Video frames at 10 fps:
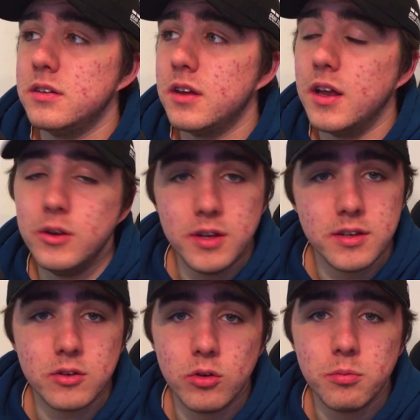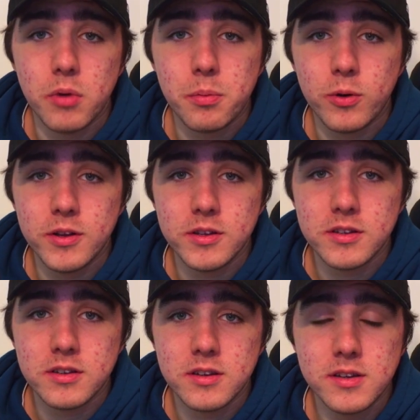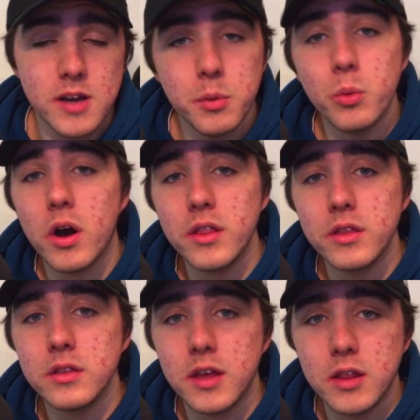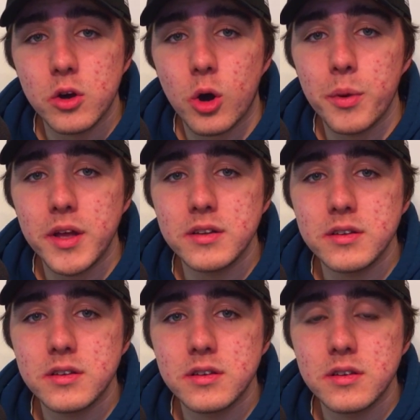and you disagree with my points, tell me why in the comments.